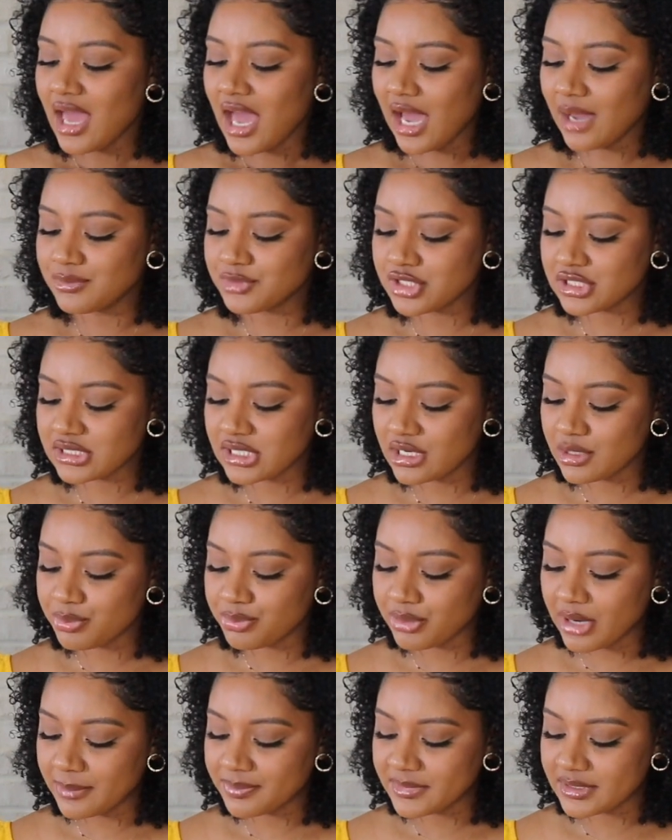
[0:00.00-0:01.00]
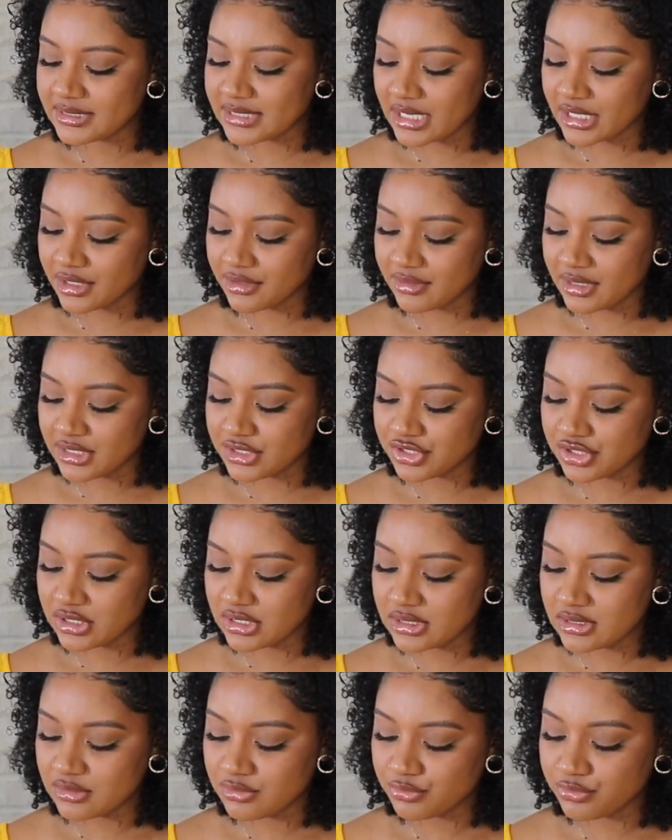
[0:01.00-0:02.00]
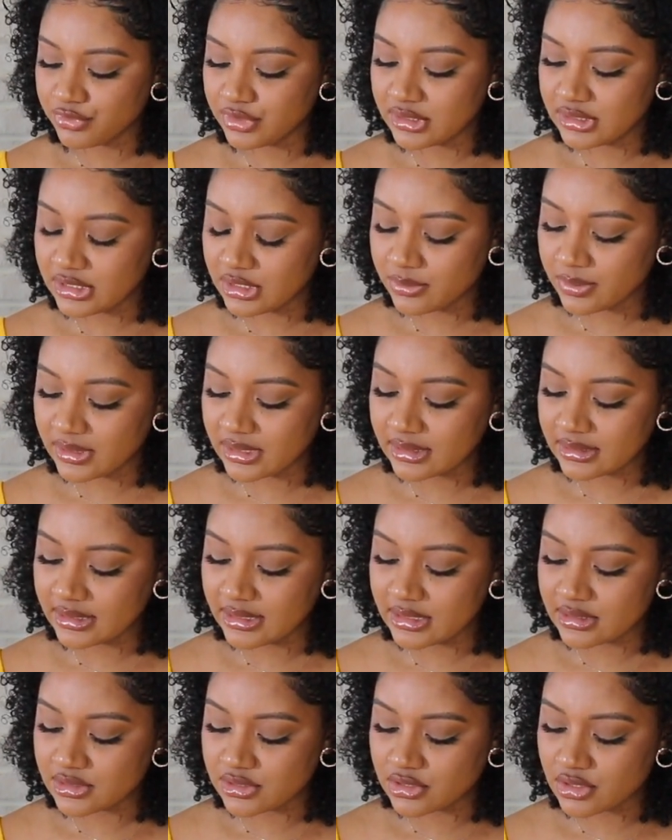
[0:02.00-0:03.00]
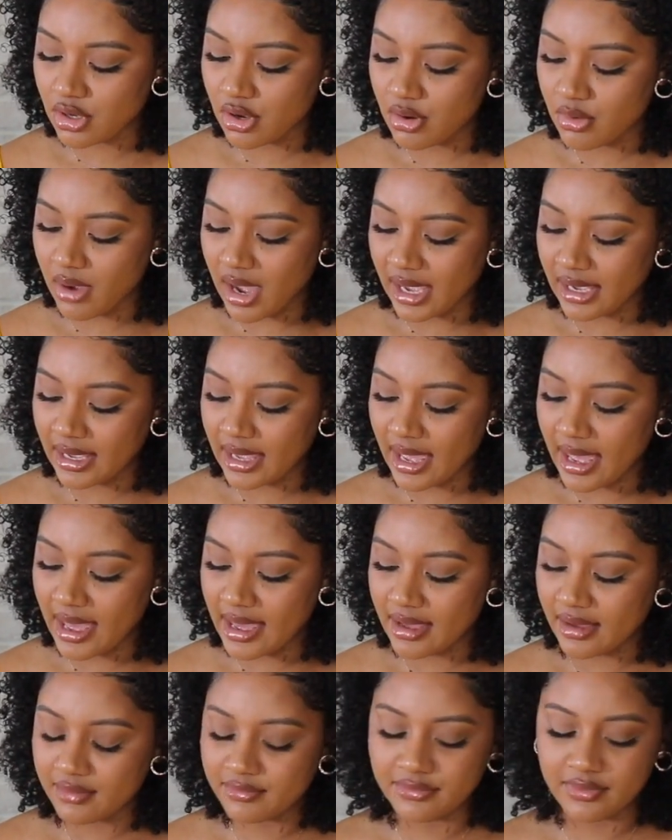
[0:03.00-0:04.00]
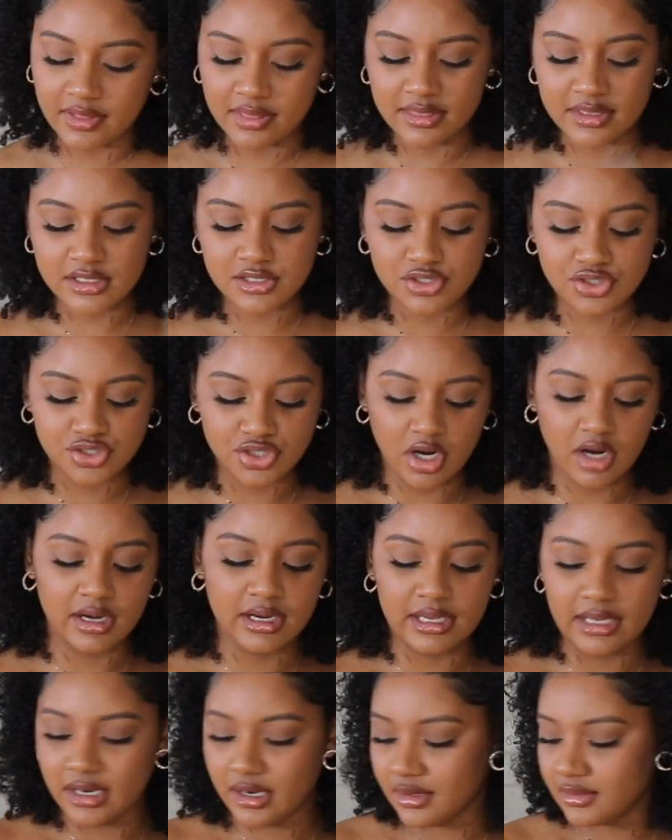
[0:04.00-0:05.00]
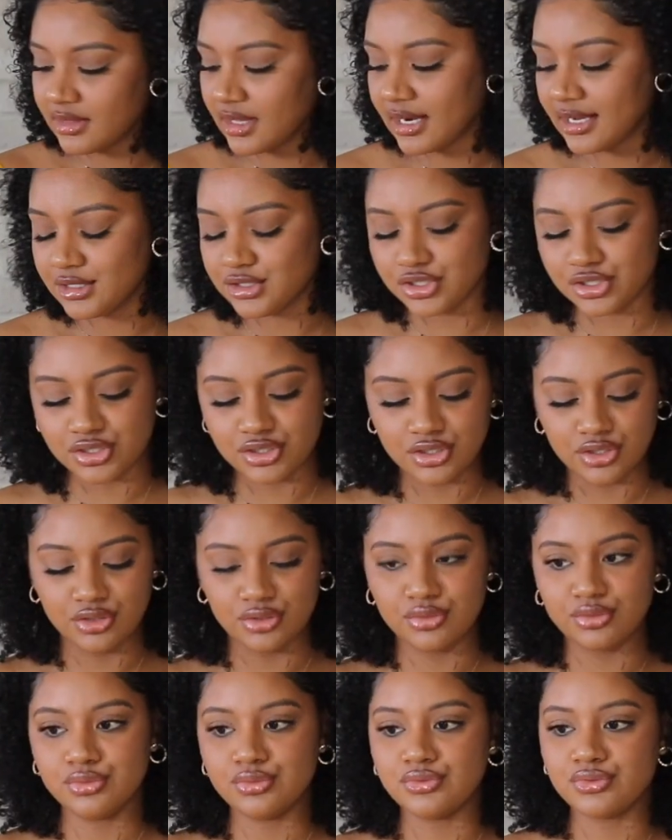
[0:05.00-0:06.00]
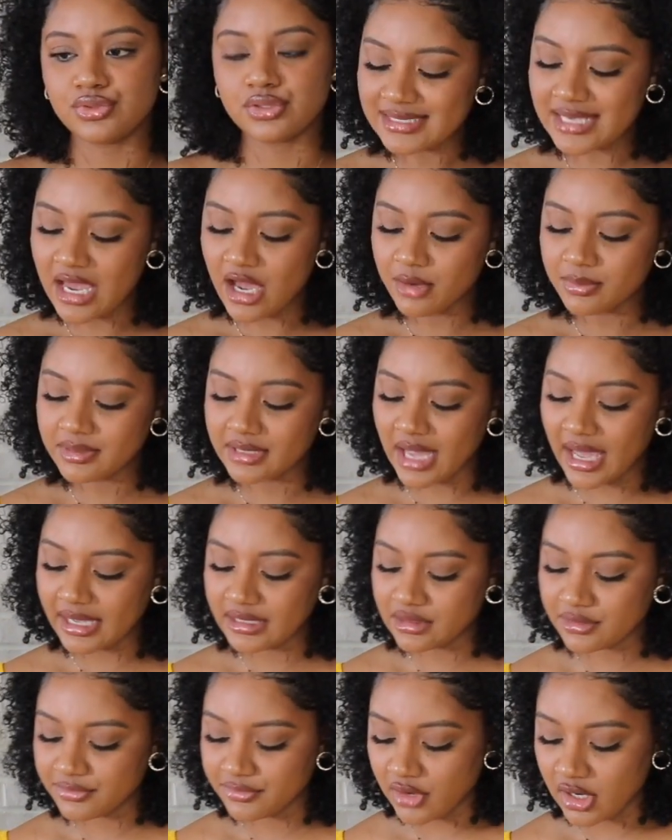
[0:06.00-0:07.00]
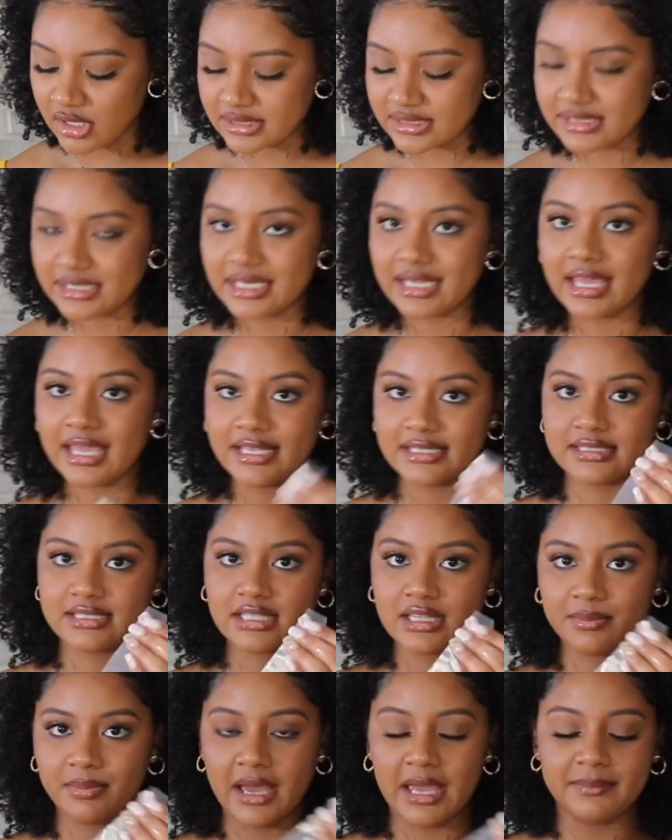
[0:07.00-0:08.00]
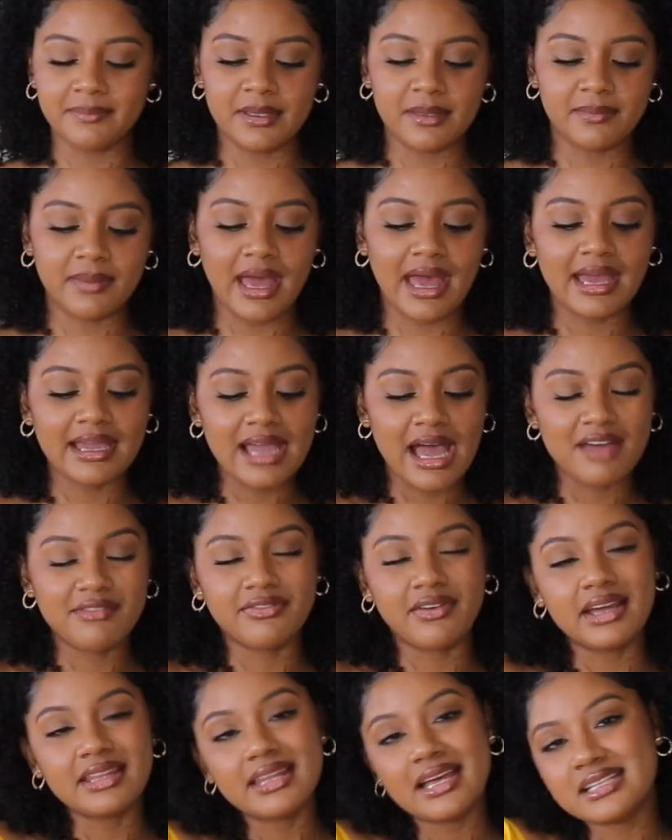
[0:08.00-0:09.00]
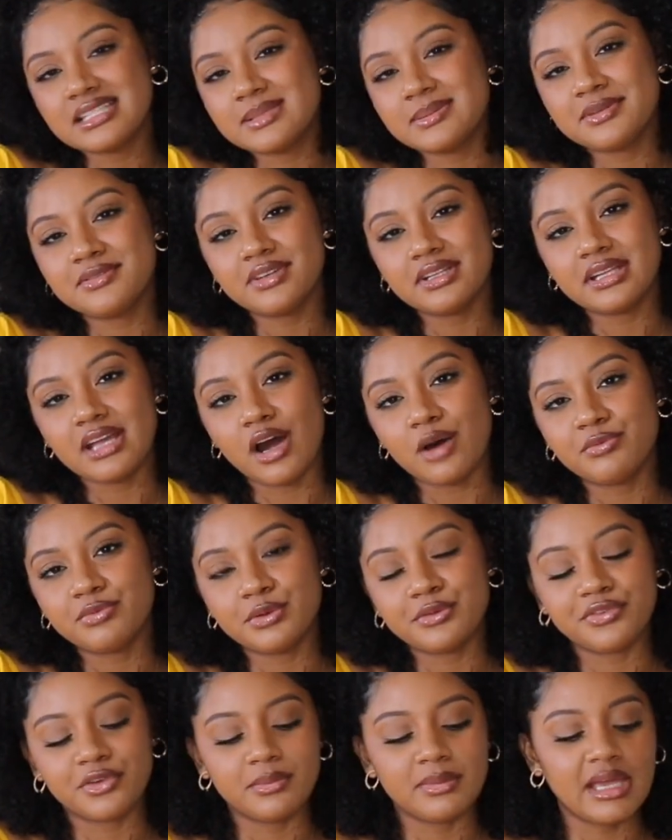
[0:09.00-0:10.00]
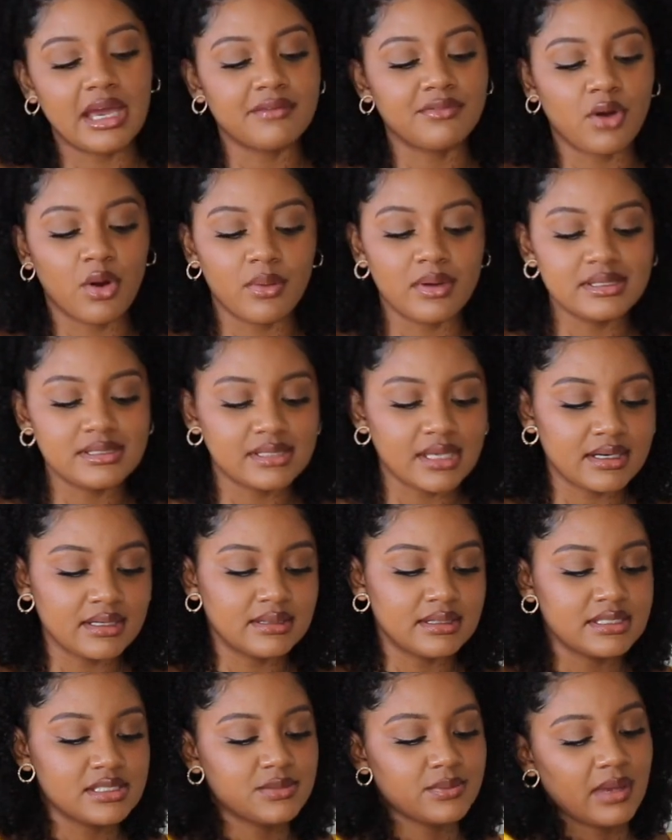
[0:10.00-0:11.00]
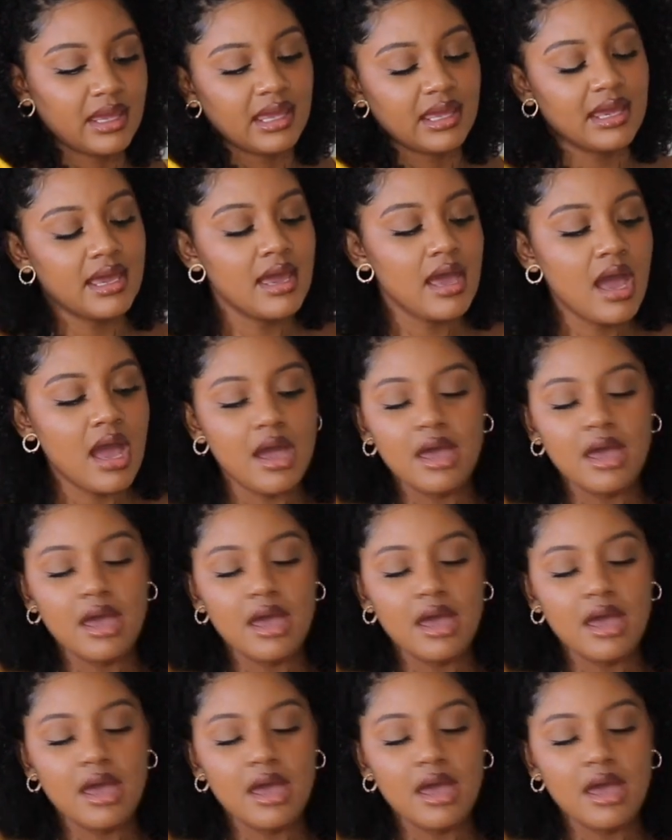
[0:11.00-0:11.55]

I'm just going to prep the decoration really quickly. So I have this jar here that I just used to help guide the frosting into the piping bag. I find that to be really helpful for me. I've always done it this way.